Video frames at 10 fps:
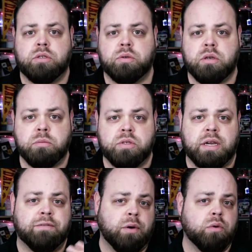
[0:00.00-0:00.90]
So it's almost
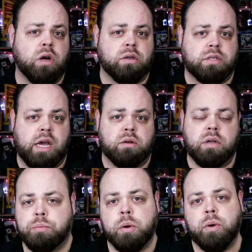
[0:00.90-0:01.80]
like a phone call sound,
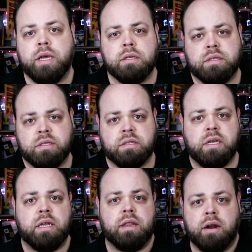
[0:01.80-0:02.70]
but we can
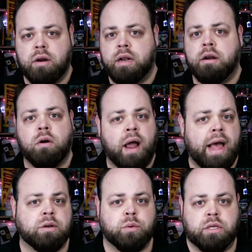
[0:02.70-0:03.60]
sit there and
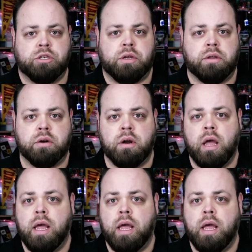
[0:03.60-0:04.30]
interact with each other